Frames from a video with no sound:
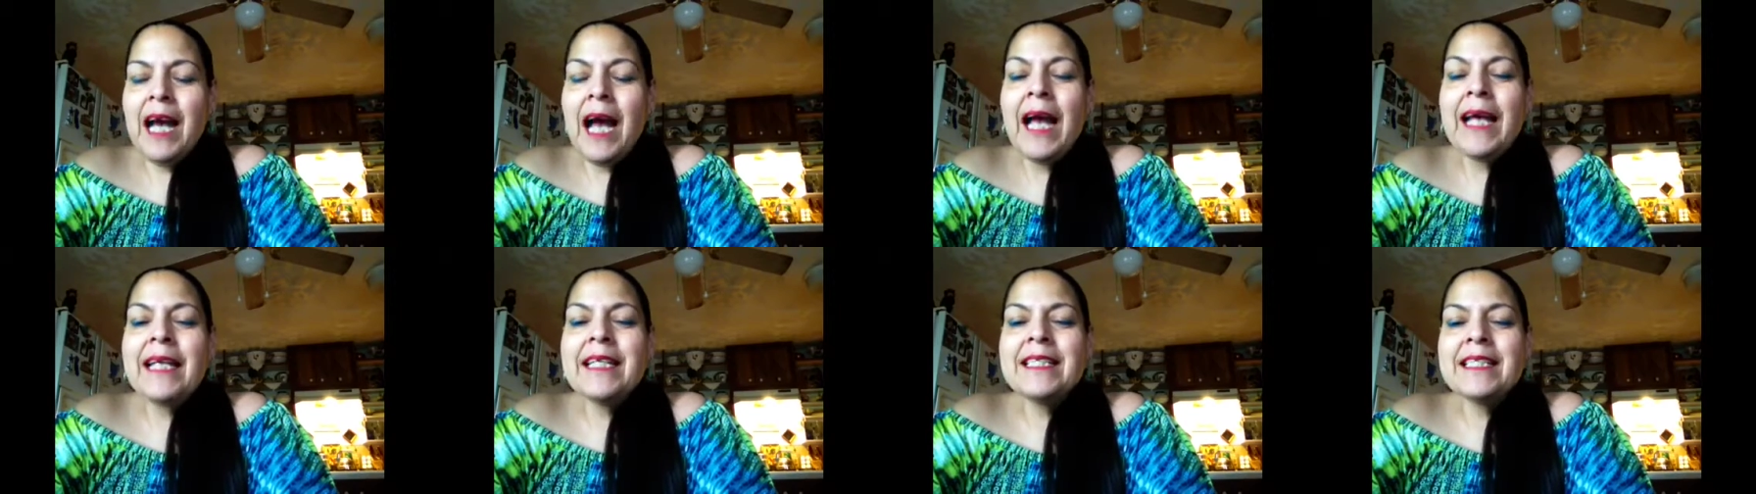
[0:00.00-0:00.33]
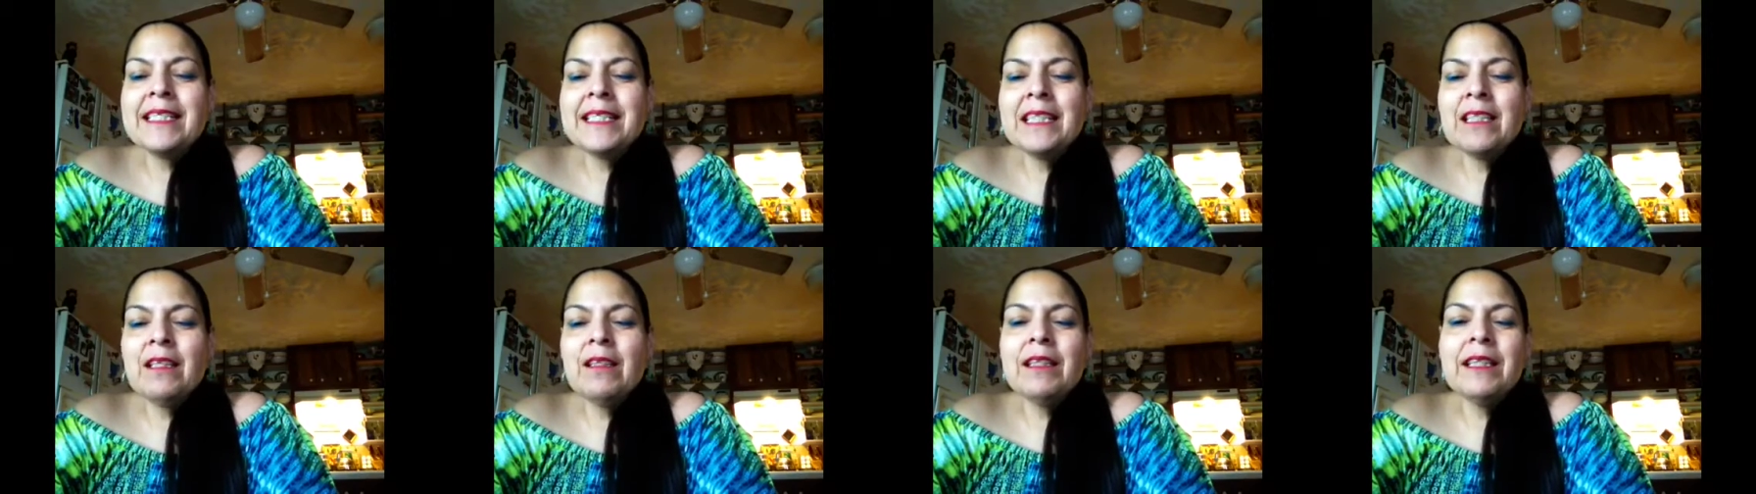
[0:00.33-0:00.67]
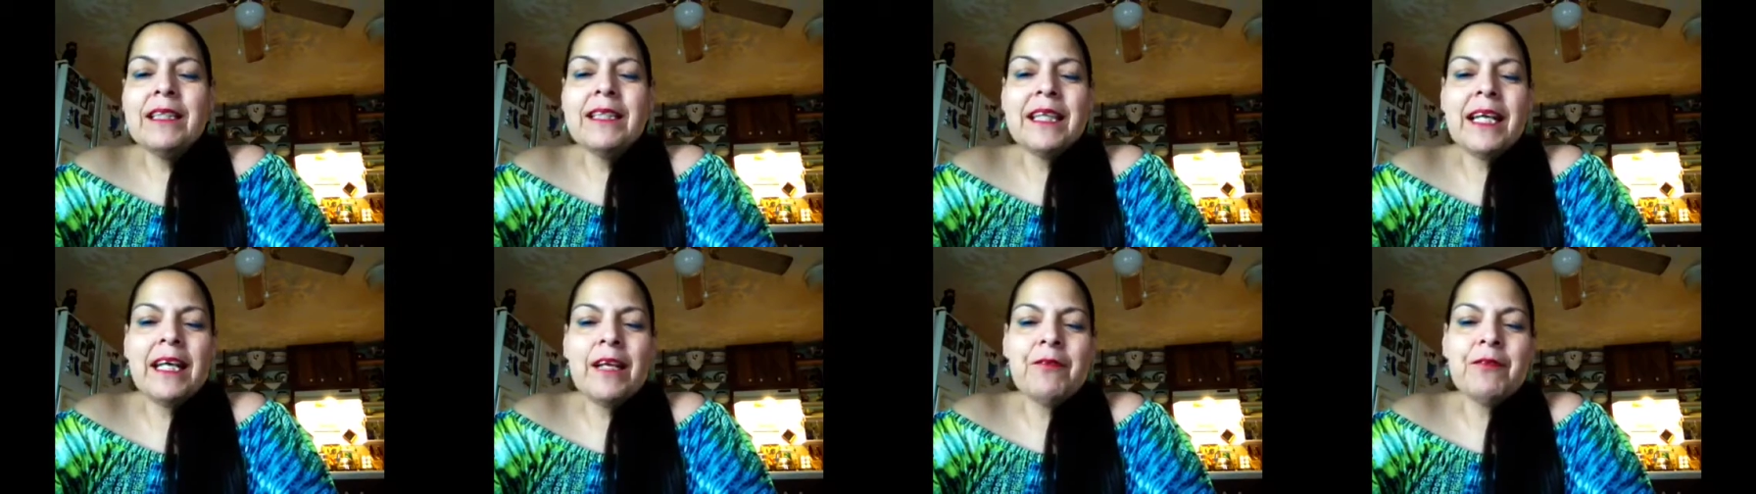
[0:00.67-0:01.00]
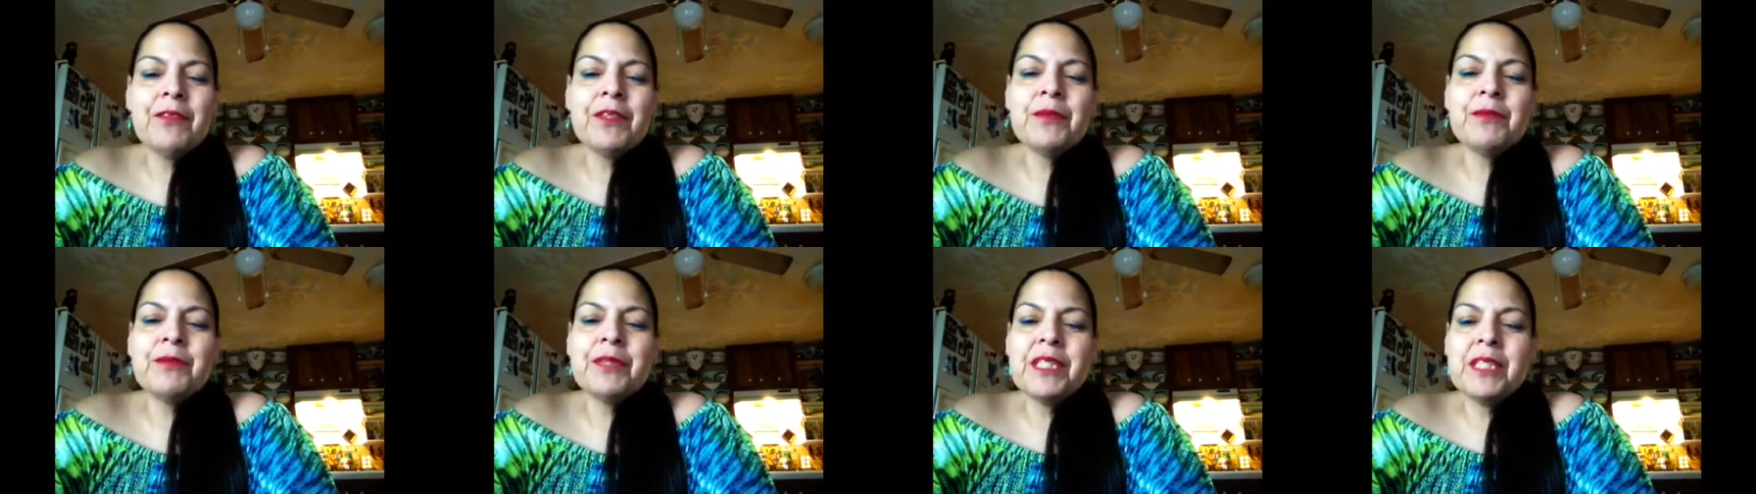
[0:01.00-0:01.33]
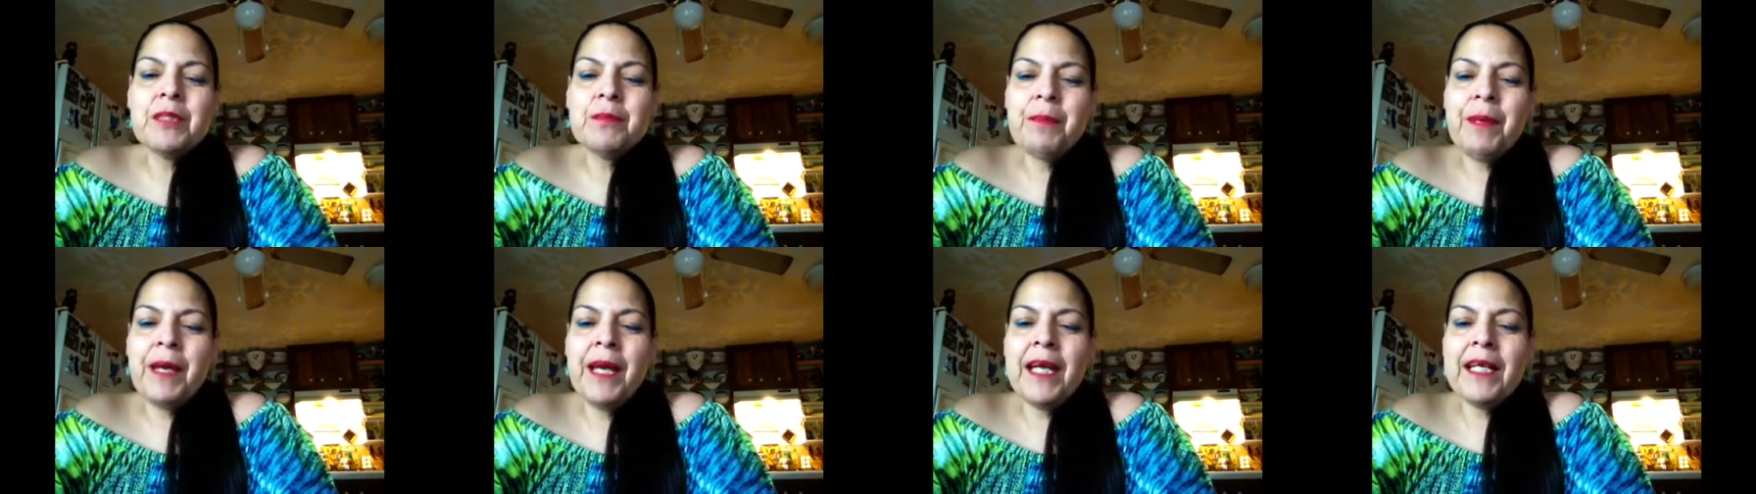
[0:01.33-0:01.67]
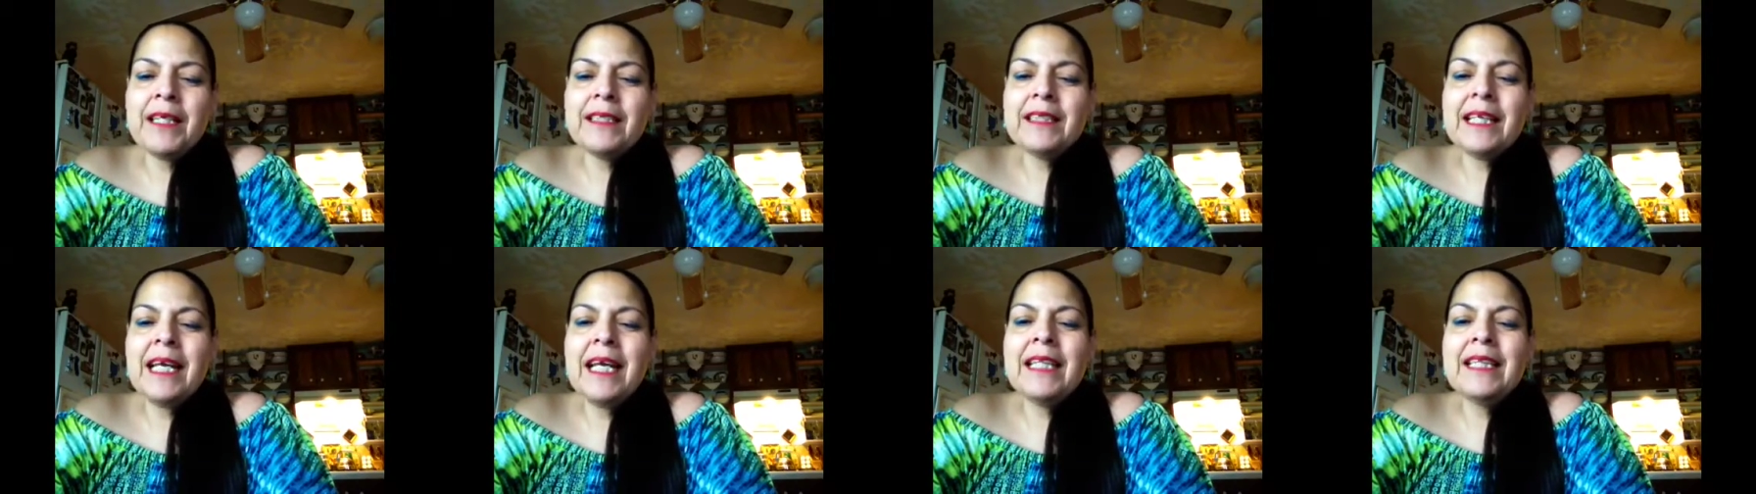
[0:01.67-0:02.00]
ideal in every respect,